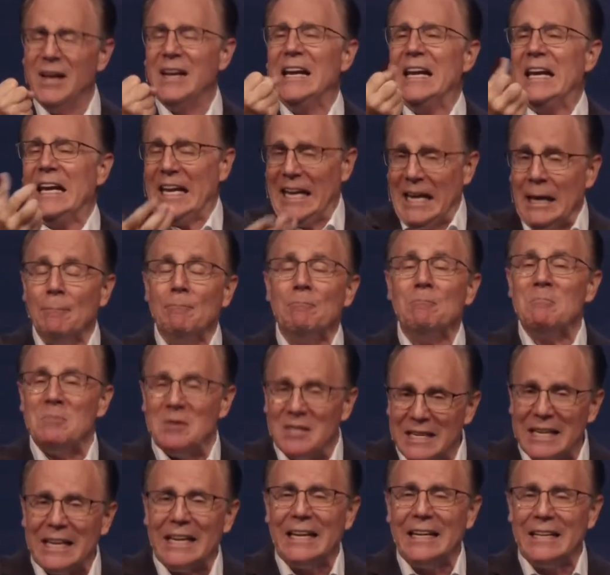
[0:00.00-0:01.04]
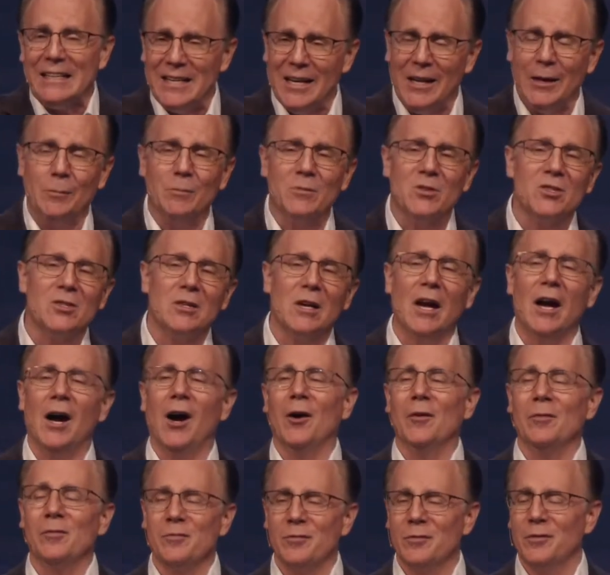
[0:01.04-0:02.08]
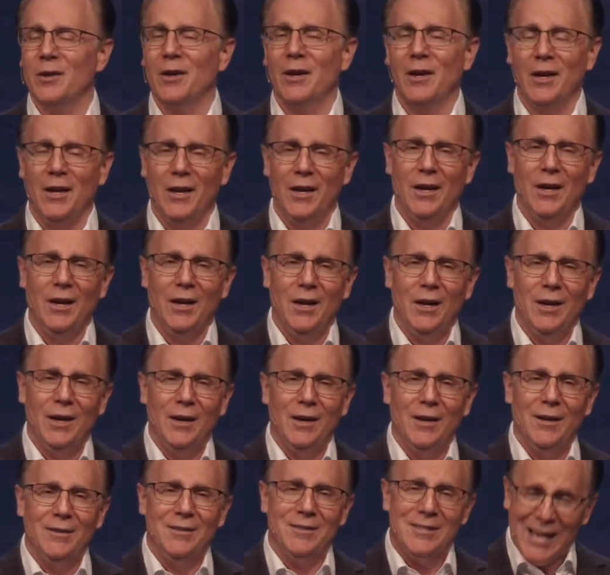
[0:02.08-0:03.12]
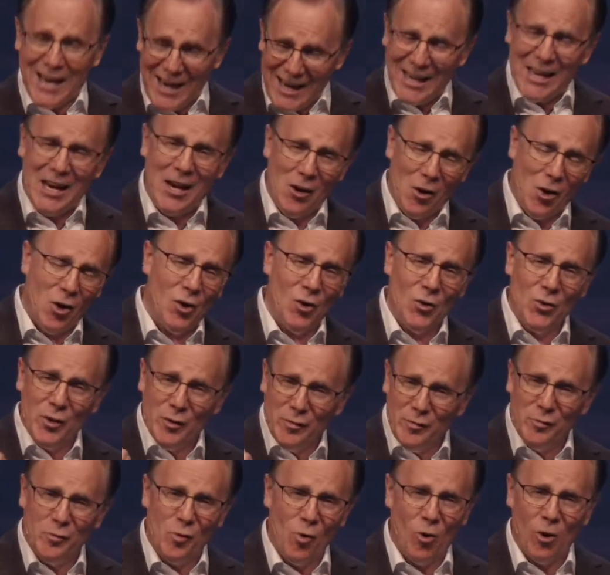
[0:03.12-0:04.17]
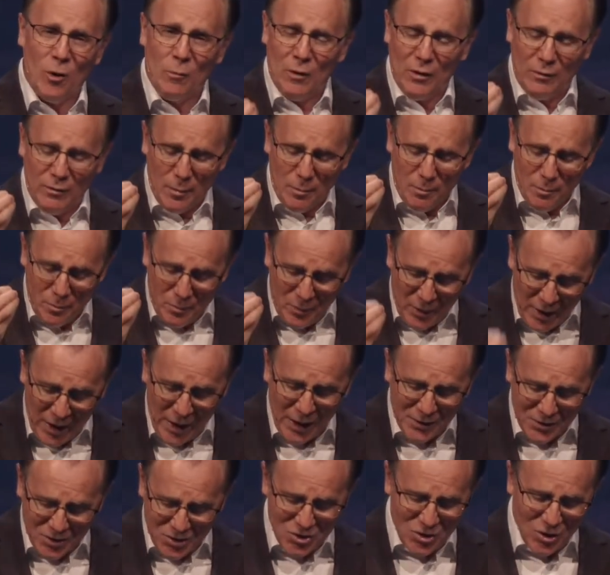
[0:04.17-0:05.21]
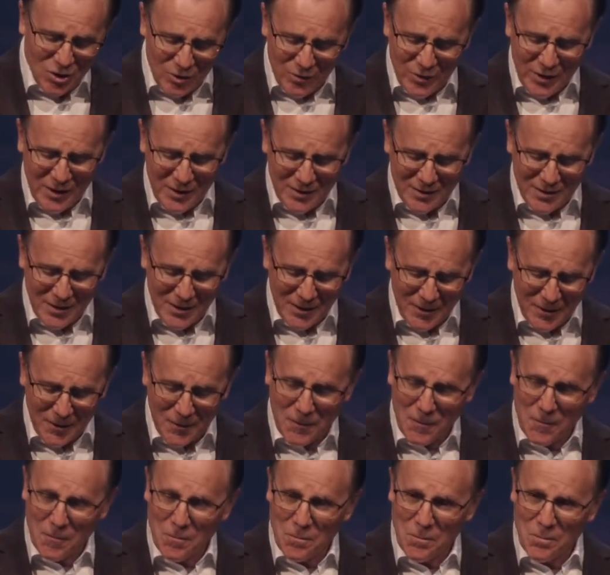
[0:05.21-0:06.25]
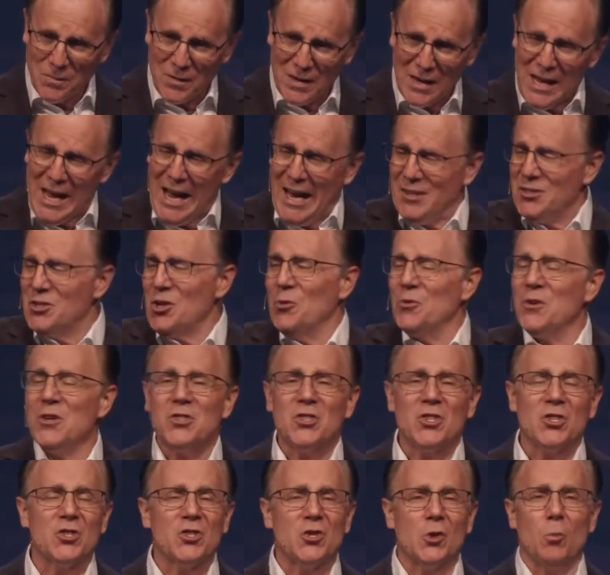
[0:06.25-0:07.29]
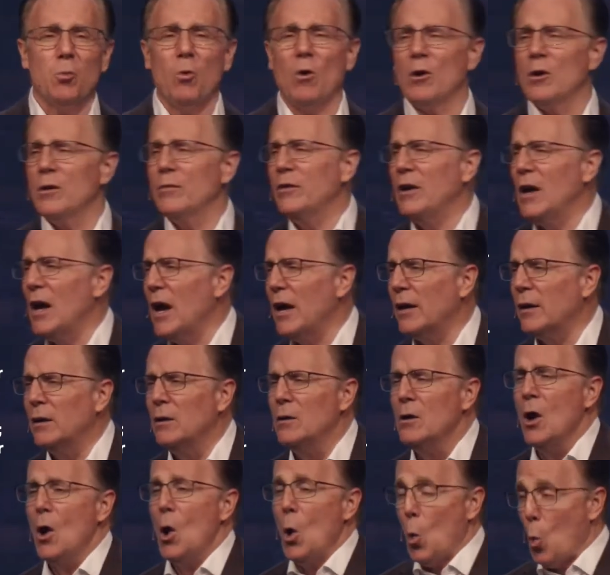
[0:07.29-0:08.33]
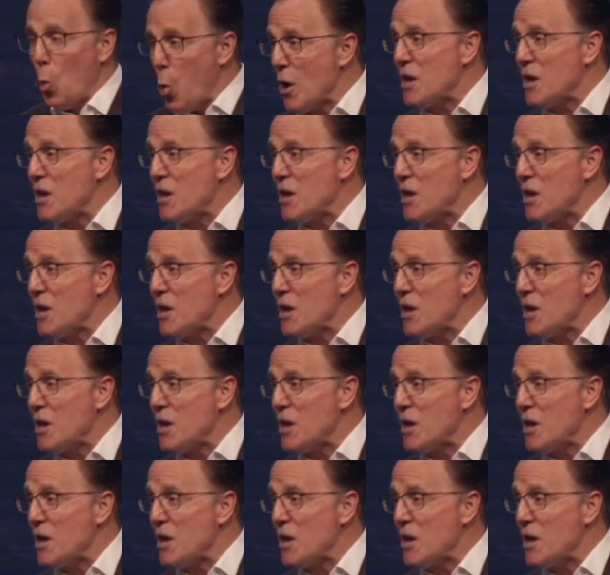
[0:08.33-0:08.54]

but he emptied himself, taking on the form of a bondservant. And so this is the Word of God, and